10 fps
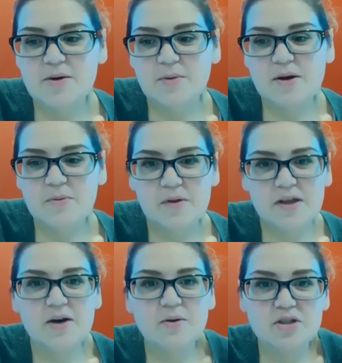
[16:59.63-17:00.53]
So we don't
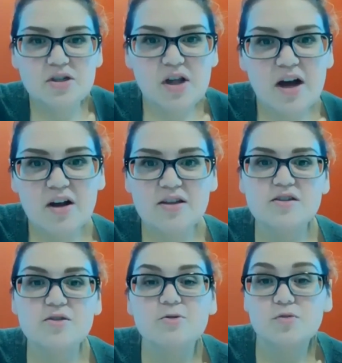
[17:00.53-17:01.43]
really coach a lot on
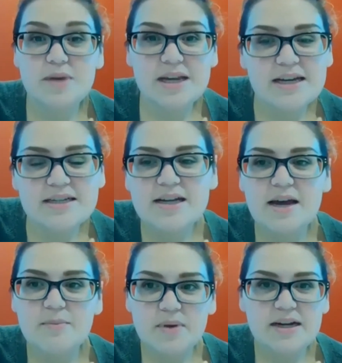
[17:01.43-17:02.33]
the social media
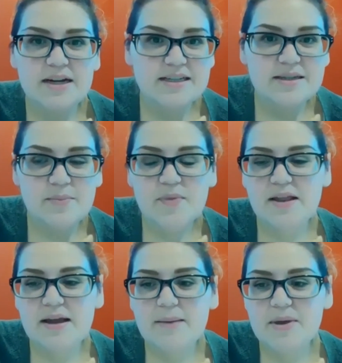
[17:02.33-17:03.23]
side, but it is
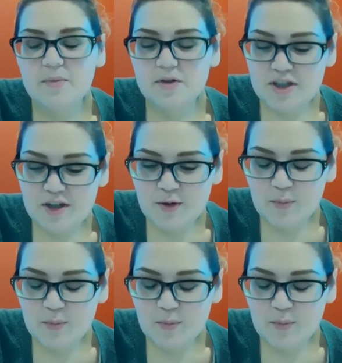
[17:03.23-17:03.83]
something that people